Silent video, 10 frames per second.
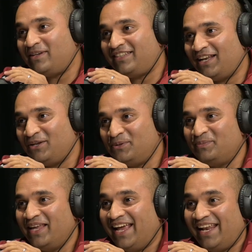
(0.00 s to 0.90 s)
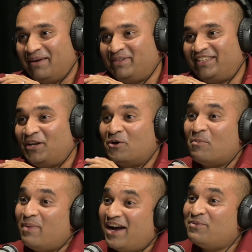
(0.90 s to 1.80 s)
tell you,
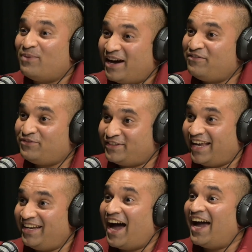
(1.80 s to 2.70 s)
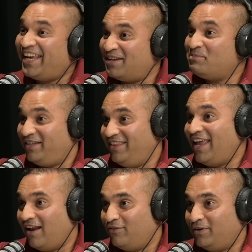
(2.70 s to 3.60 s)
my wife said I can be the
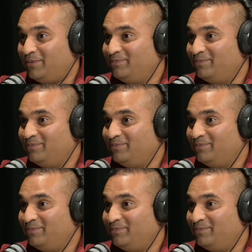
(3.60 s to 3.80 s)
alpha.